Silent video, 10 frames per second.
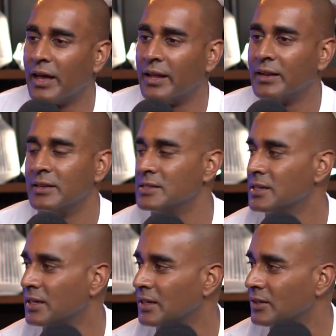And
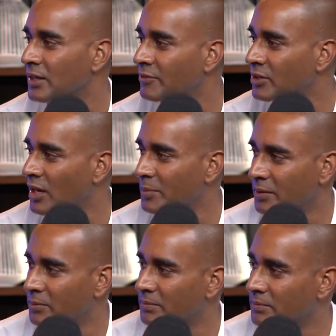you have to kind of
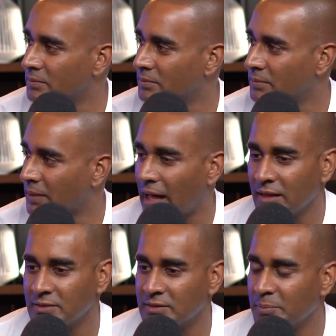be
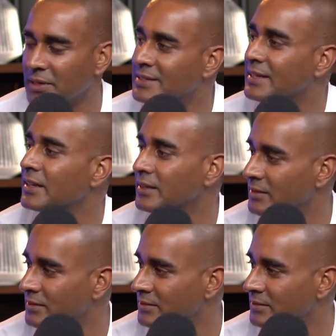callous and say, but you didn't.